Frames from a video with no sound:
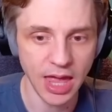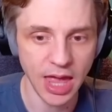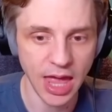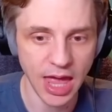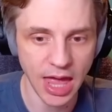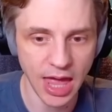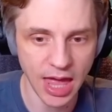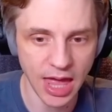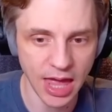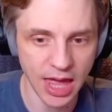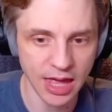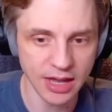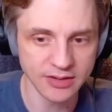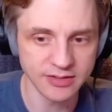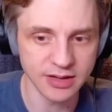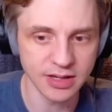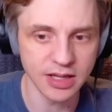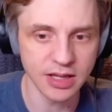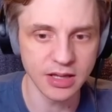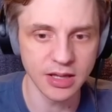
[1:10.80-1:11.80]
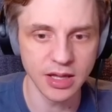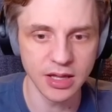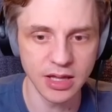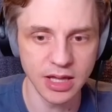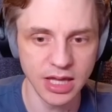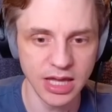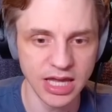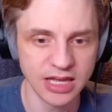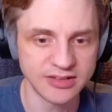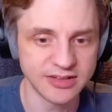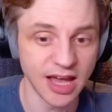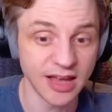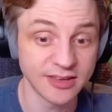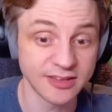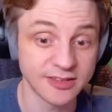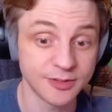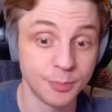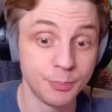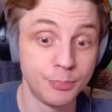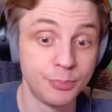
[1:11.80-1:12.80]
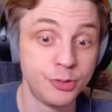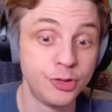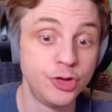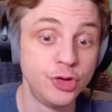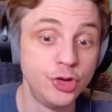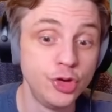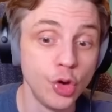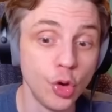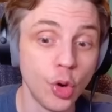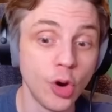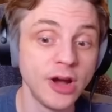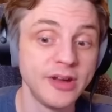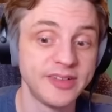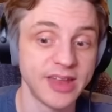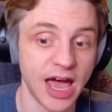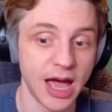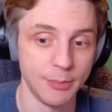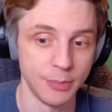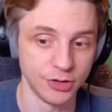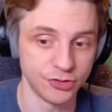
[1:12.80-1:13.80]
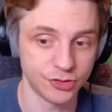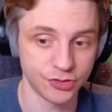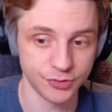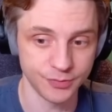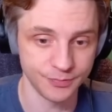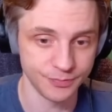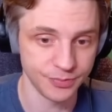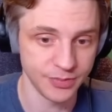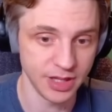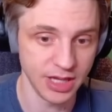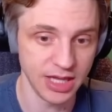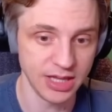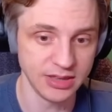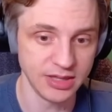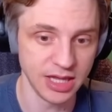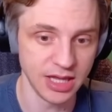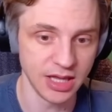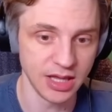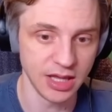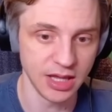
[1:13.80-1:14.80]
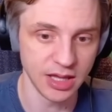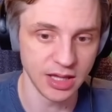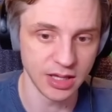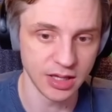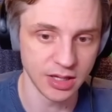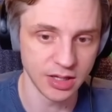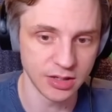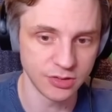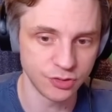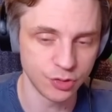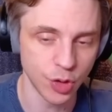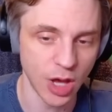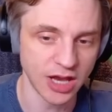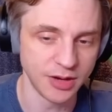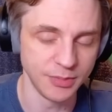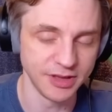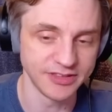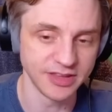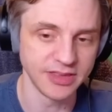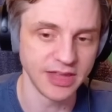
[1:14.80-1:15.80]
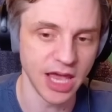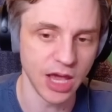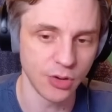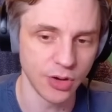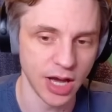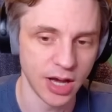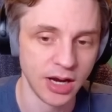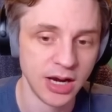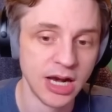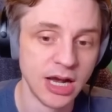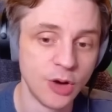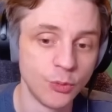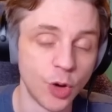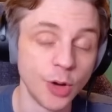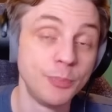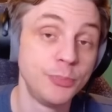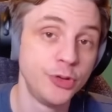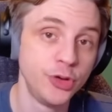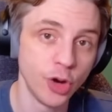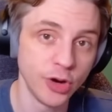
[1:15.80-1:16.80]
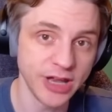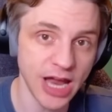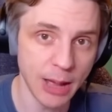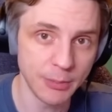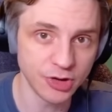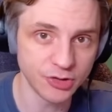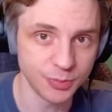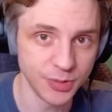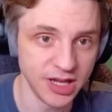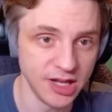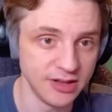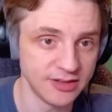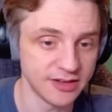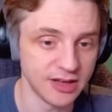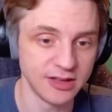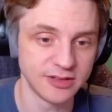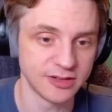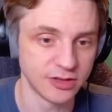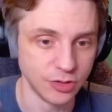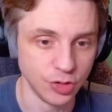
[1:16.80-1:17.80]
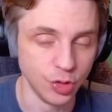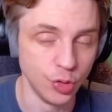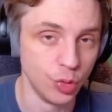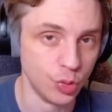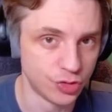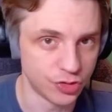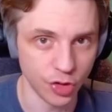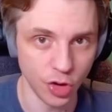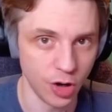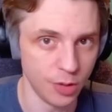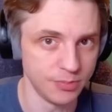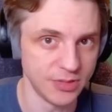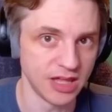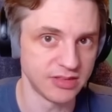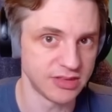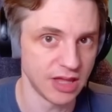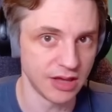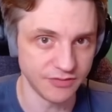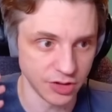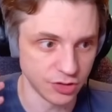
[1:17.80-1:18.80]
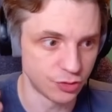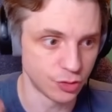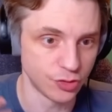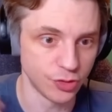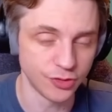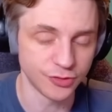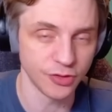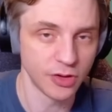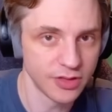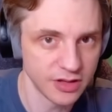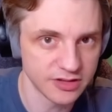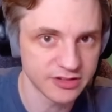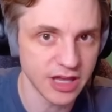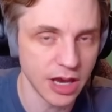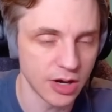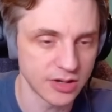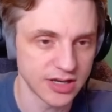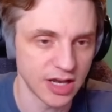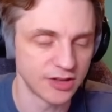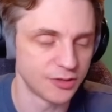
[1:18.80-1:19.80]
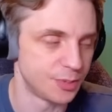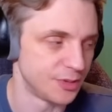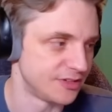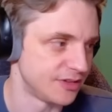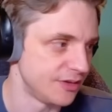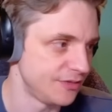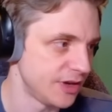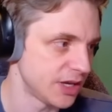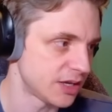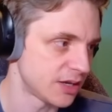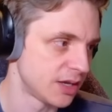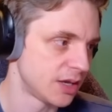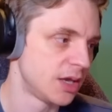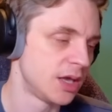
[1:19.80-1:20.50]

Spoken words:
and it does pure damage in the to enemies in the area. What pure damage means is a new term that they've introduced for this character in specific.